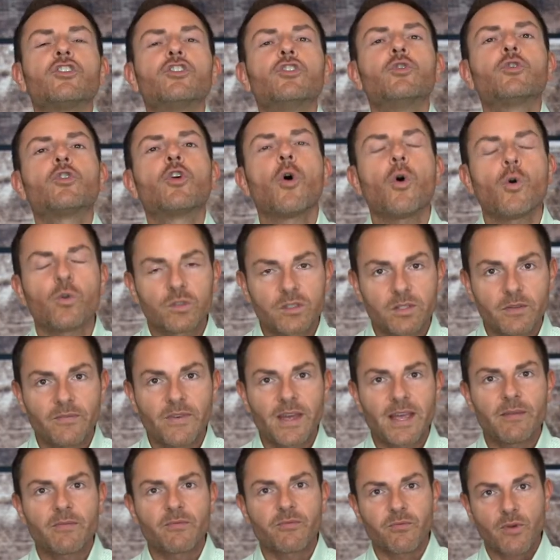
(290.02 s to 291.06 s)
you
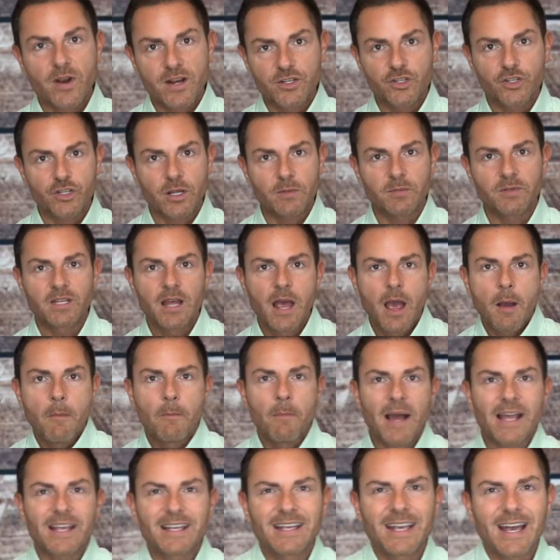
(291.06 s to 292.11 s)
cultivate friendships
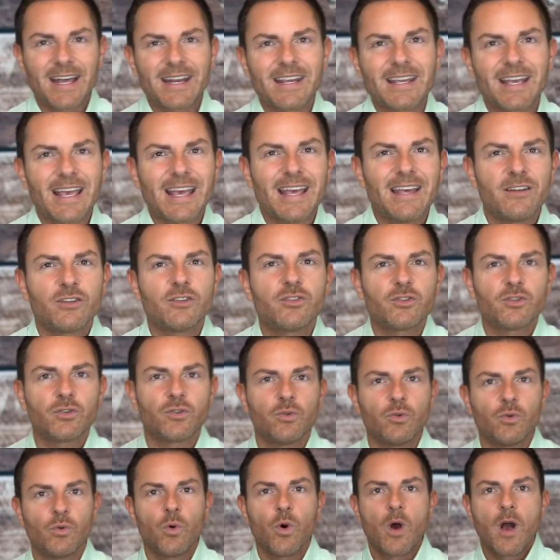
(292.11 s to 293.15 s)
by getting
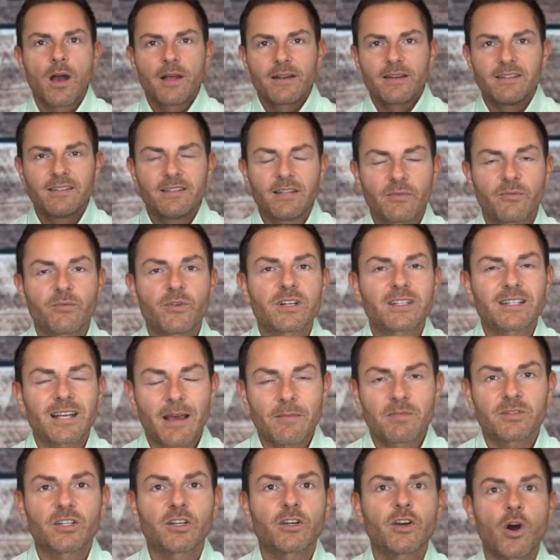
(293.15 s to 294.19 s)
into different
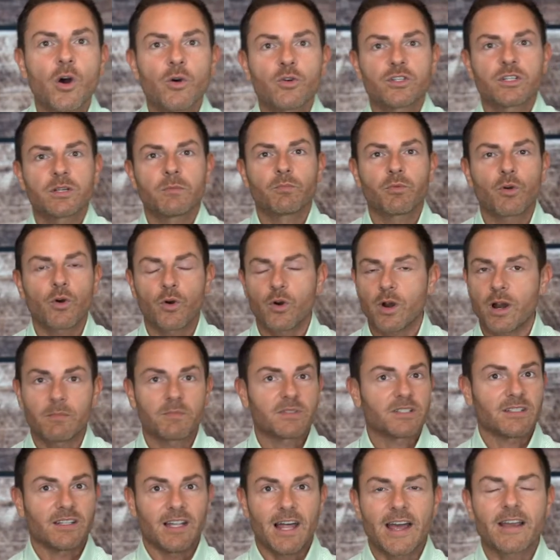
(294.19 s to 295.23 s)
types of coaching
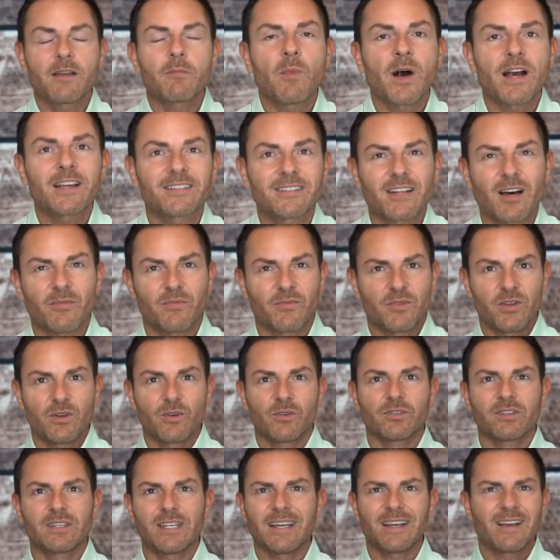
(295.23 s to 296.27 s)
programs like myself. You
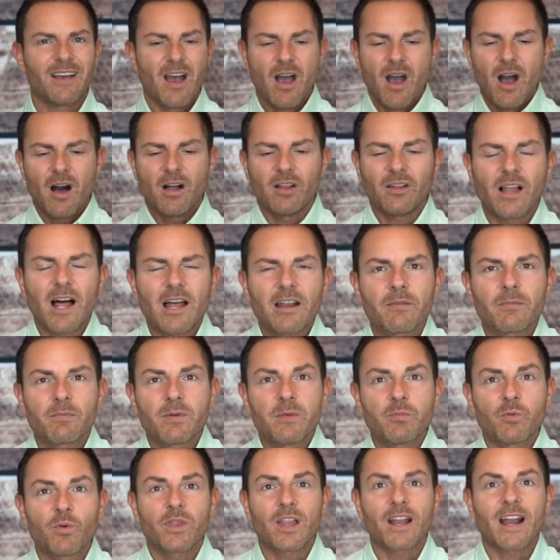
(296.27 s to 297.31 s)
don't think a lot of
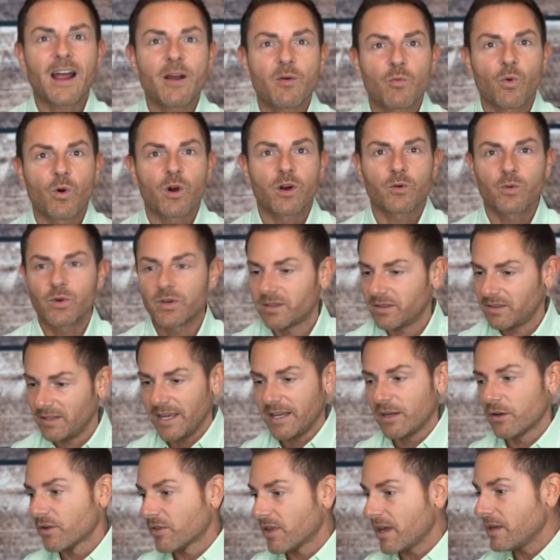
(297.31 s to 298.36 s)
people that I work with,
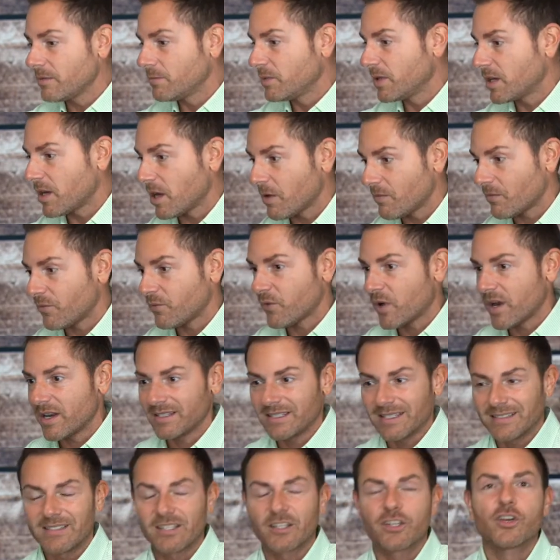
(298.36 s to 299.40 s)
later they become
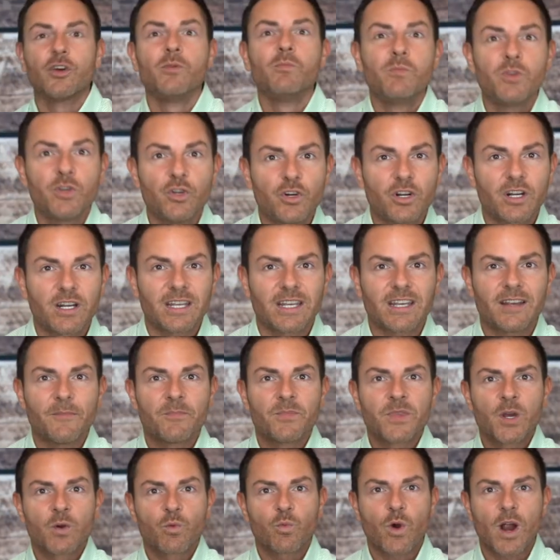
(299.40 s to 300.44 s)
friends. It's a community,
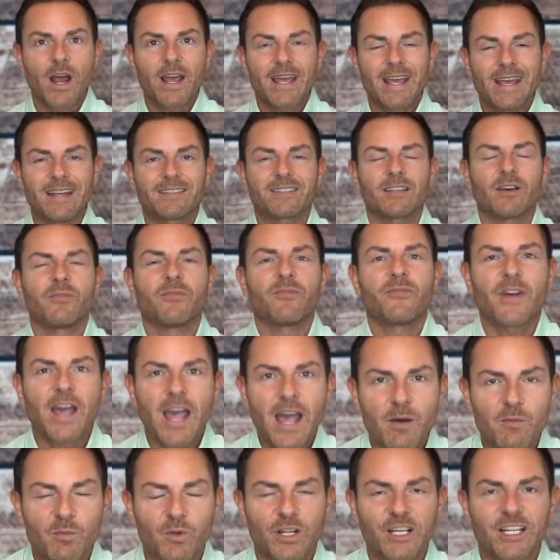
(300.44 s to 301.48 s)
right? It's a
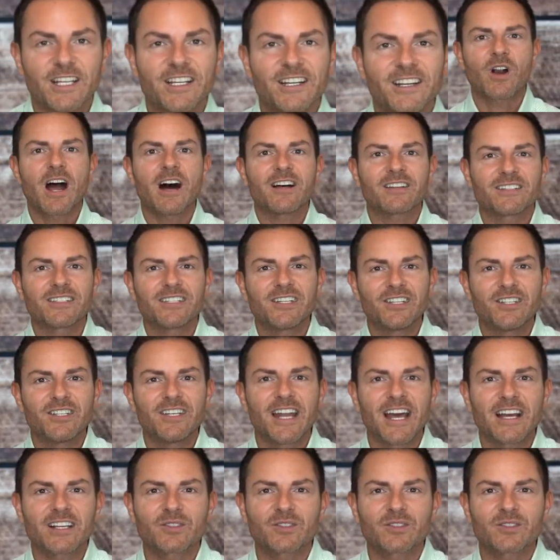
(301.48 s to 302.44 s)
family. I'll see you in the